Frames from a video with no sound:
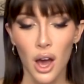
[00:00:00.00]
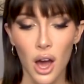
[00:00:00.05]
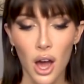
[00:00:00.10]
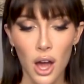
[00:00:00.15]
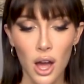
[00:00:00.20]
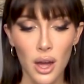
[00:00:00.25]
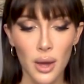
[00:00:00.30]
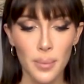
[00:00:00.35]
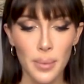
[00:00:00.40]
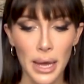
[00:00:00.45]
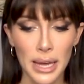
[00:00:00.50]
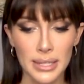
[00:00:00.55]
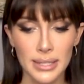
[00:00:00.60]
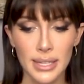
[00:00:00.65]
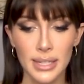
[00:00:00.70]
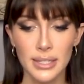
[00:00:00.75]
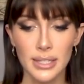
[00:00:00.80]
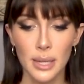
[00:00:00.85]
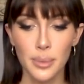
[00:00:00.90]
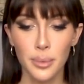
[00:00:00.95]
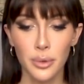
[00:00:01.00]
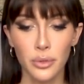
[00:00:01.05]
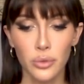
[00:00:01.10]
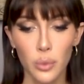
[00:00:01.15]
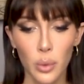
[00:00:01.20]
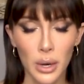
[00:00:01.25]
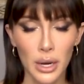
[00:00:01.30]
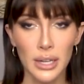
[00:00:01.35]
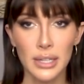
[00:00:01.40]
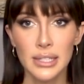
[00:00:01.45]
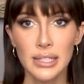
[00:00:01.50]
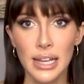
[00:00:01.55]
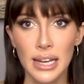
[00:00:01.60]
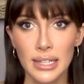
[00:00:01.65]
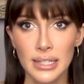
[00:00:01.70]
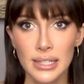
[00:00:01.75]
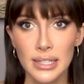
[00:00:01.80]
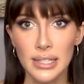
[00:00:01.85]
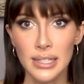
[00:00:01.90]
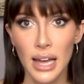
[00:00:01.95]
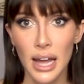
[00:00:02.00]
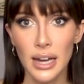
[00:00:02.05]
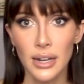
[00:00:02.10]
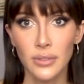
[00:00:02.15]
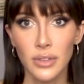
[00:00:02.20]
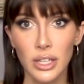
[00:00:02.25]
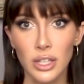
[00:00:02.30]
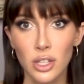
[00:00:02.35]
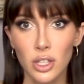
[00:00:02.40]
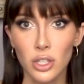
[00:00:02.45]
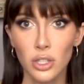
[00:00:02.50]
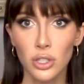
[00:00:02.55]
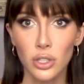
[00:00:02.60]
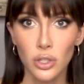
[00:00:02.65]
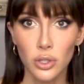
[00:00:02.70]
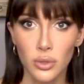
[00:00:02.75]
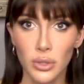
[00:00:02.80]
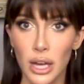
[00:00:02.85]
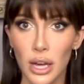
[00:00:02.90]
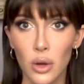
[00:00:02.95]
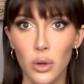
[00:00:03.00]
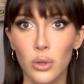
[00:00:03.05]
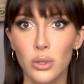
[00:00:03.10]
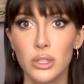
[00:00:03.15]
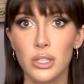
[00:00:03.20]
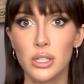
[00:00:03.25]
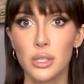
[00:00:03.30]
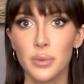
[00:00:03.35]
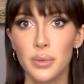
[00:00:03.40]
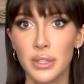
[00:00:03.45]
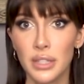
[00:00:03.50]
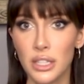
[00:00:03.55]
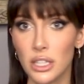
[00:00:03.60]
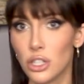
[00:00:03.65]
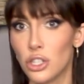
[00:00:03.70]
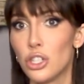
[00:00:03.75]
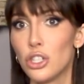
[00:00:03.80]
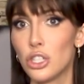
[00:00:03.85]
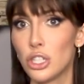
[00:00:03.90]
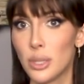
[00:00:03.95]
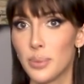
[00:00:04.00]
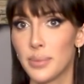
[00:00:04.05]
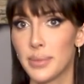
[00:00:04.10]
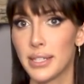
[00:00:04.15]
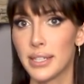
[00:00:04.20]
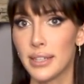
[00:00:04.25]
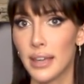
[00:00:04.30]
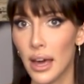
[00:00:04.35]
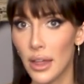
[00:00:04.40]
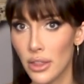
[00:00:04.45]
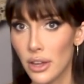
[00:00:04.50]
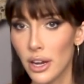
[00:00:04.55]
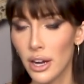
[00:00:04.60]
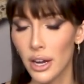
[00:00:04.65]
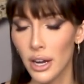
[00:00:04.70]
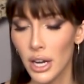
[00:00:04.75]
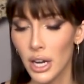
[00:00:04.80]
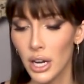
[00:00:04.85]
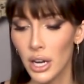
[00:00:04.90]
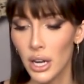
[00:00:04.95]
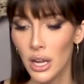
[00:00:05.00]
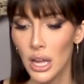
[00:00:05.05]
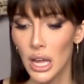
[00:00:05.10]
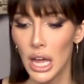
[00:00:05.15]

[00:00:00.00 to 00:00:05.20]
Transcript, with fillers: Um, as I said before, sex is kind of like the glue that holds the relationship together.